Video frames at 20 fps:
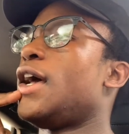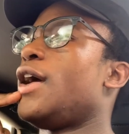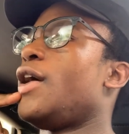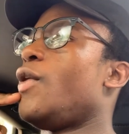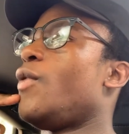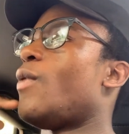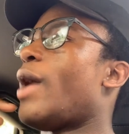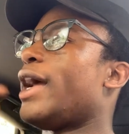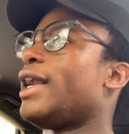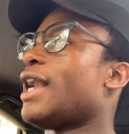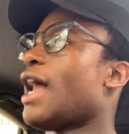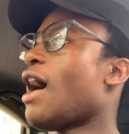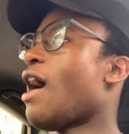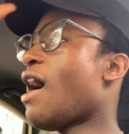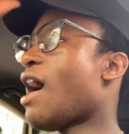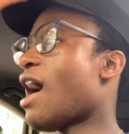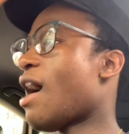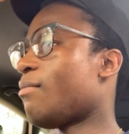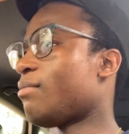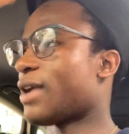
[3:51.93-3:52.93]
right now
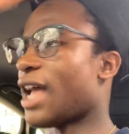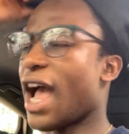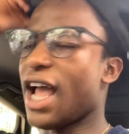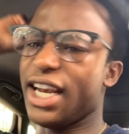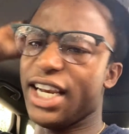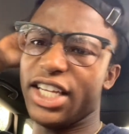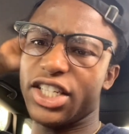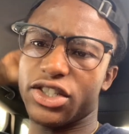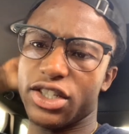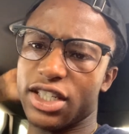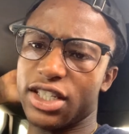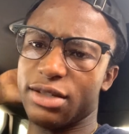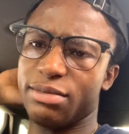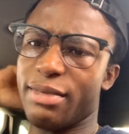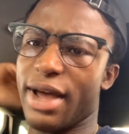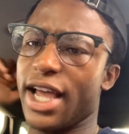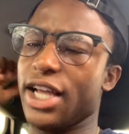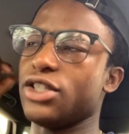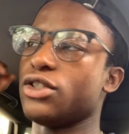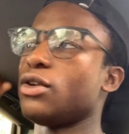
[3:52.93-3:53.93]
I'm Kainitra's
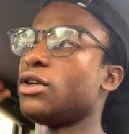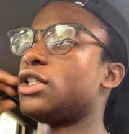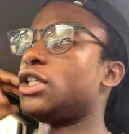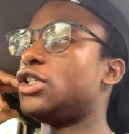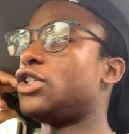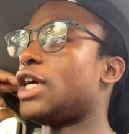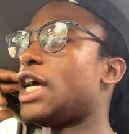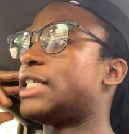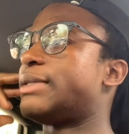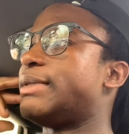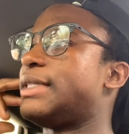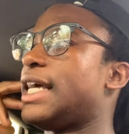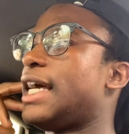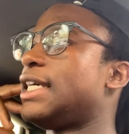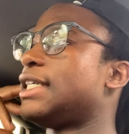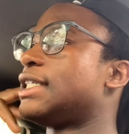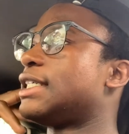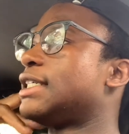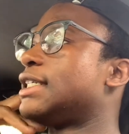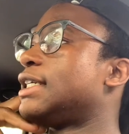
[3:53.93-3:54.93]
main source of
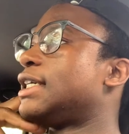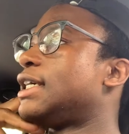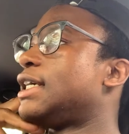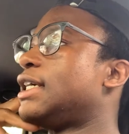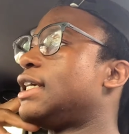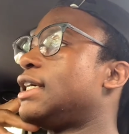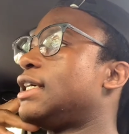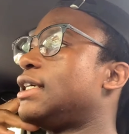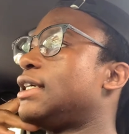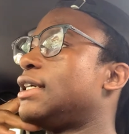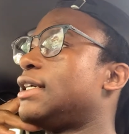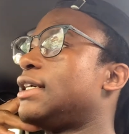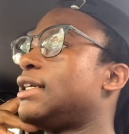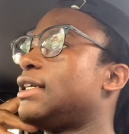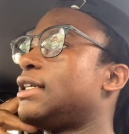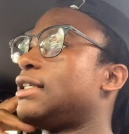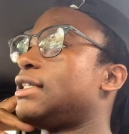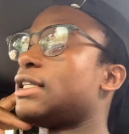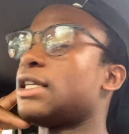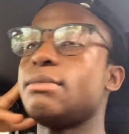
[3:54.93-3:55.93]
transportation.
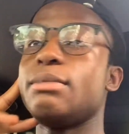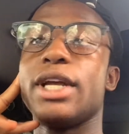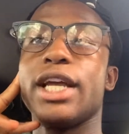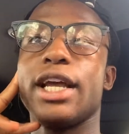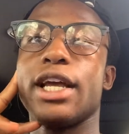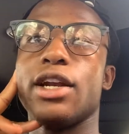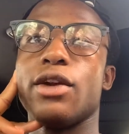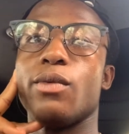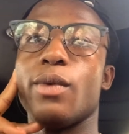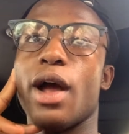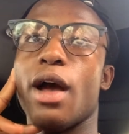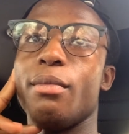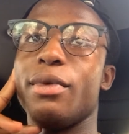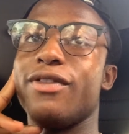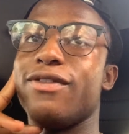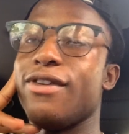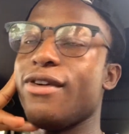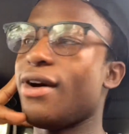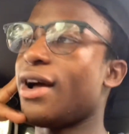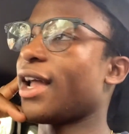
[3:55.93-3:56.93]
She been getting around
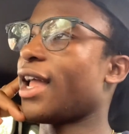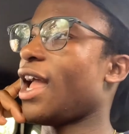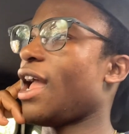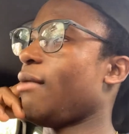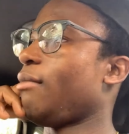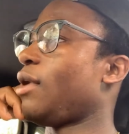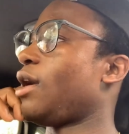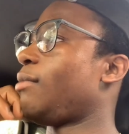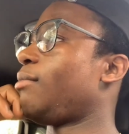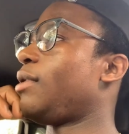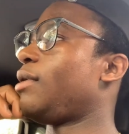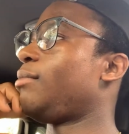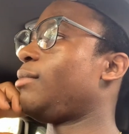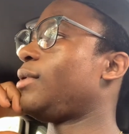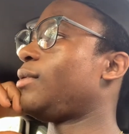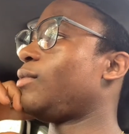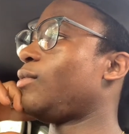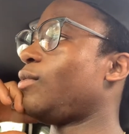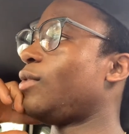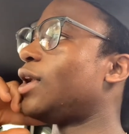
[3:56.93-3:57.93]
before I came here, but
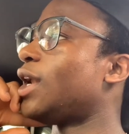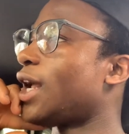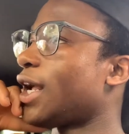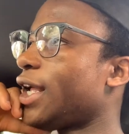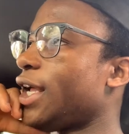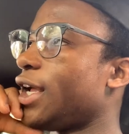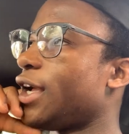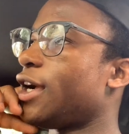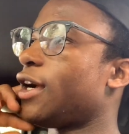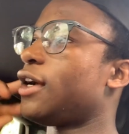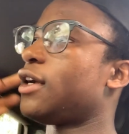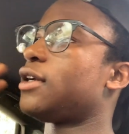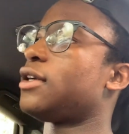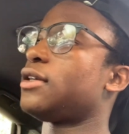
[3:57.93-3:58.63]
when I get here,